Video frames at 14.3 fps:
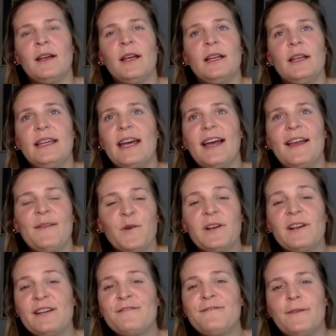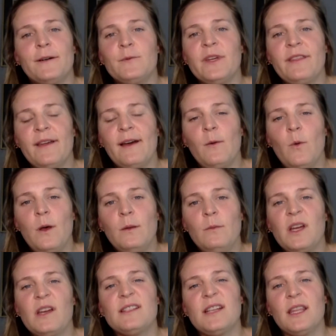Yeah, and we're gonna have fun with that one
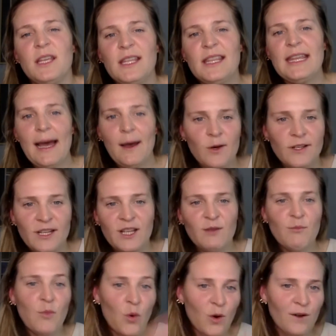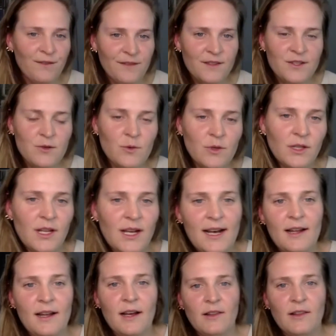because I think that one can morph into a
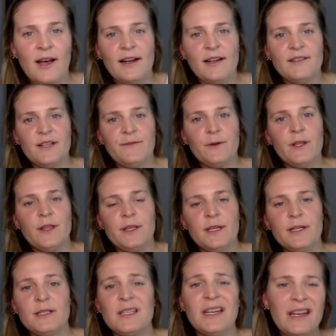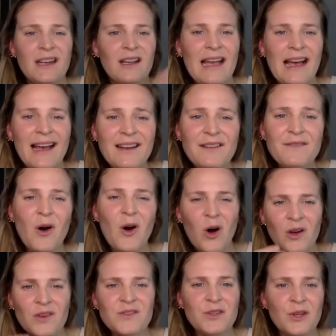lot of different things. And it kind of
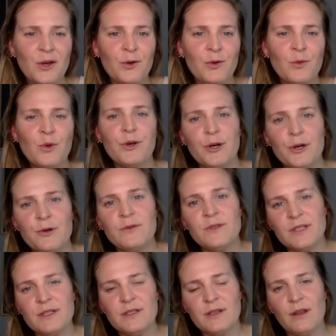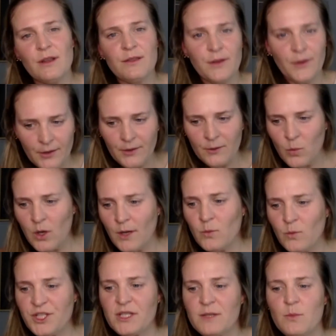also goes into the third one,
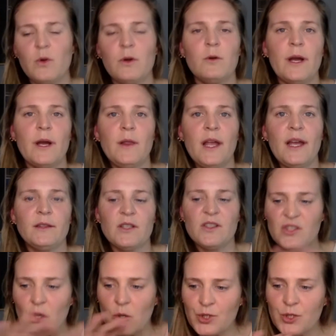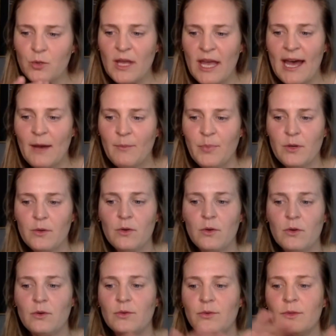which is more around like the social
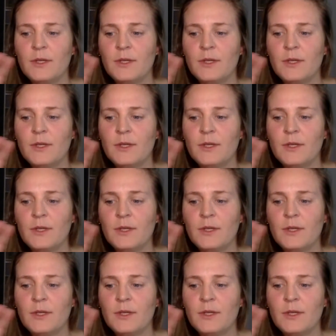capital